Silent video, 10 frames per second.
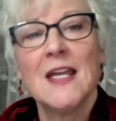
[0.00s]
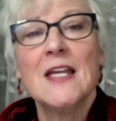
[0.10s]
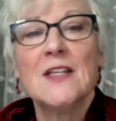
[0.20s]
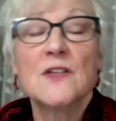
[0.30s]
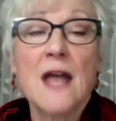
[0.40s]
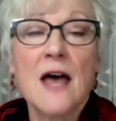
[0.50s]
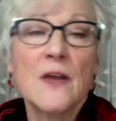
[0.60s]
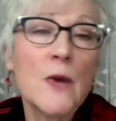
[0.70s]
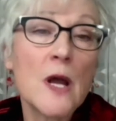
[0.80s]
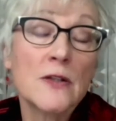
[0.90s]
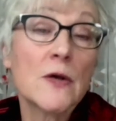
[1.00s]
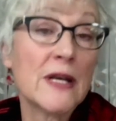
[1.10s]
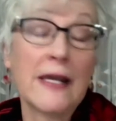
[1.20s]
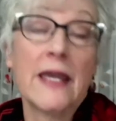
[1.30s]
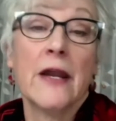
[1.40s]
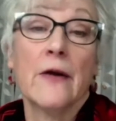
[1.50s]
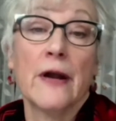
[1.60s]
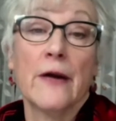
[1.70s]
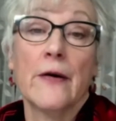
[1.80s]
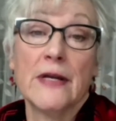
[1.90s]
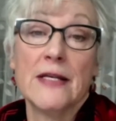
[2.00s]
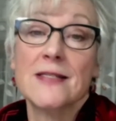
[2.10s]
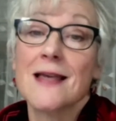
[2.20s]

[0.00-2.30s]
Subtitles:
So now that we all know what a care hero is,